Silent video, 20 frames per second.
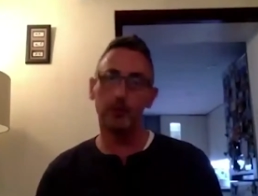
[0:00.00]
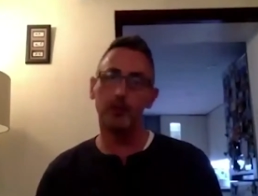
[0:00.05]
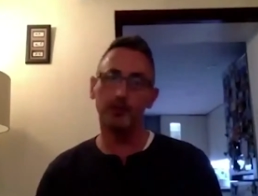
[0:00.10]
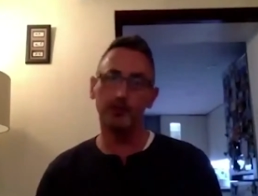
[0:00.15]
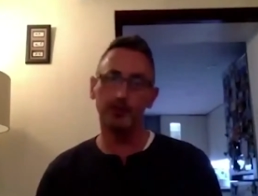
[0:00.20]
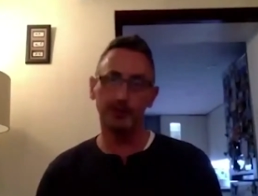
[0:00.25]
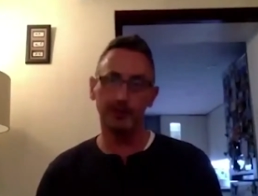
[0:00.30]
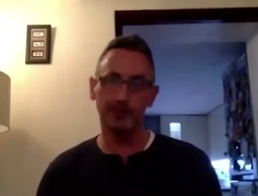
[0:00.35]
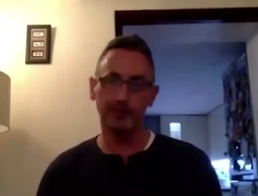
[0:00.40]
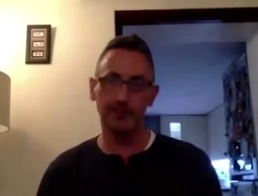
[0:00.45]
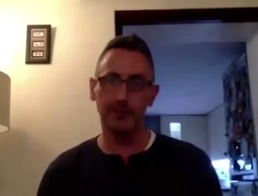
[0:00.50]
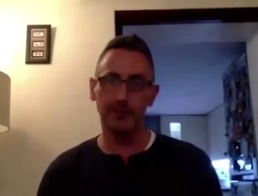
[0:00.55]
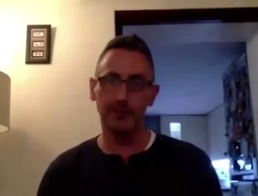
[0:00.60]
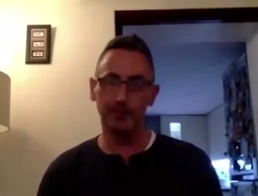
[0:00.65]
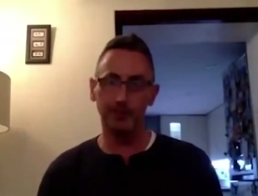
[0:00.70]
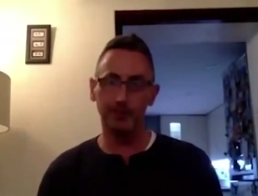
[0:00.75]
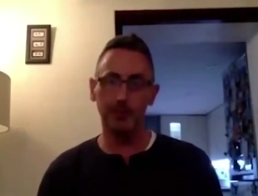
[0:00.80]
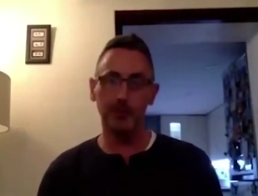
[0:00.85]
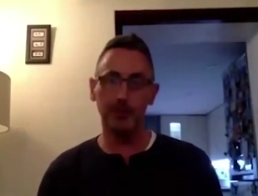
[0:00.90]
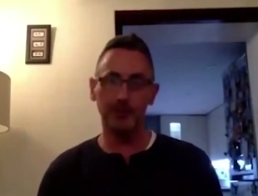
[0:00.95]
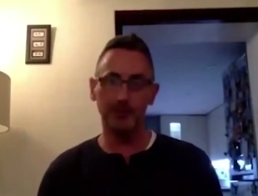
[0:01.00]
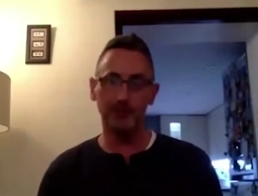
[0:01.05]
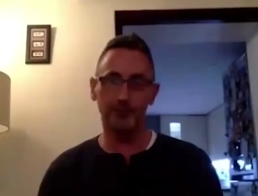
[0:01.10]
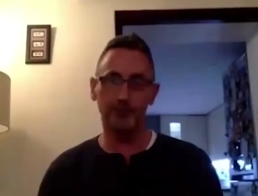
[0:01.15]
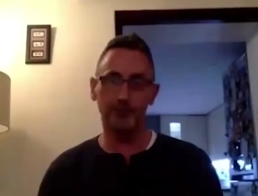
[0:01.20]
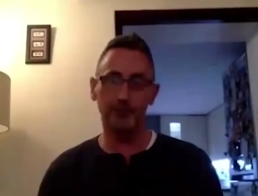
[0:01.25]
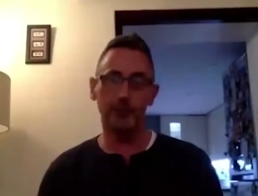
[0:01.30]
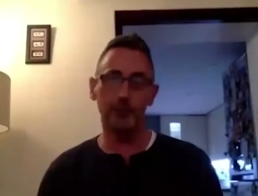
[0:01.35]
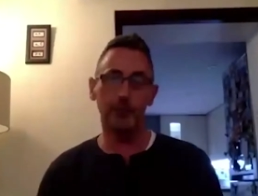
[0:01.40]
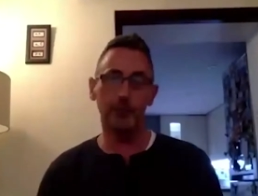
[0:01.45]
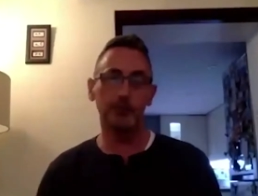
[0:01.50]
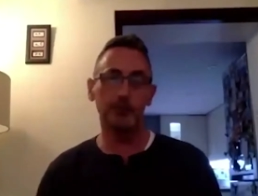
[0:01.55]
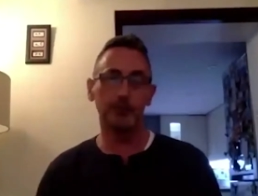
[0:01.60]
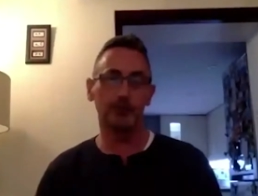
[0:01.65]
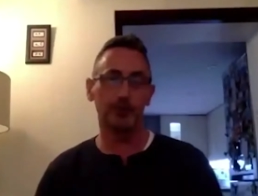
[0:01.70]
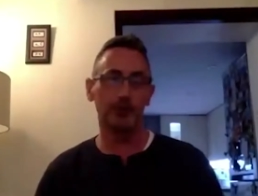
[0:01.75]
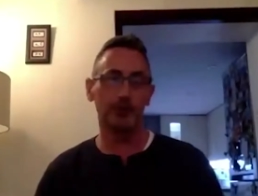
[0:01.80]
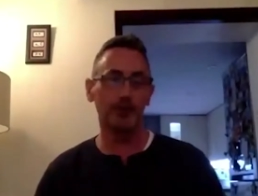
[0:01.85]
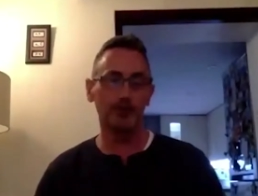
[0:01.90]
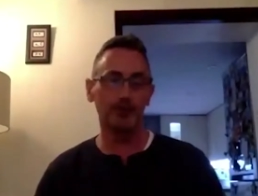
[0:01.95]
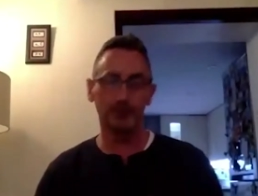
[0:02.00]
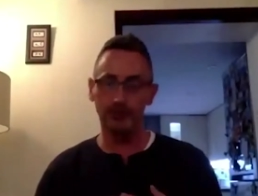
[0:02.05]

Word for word: why it's a little bit pink and fluffy, because rather than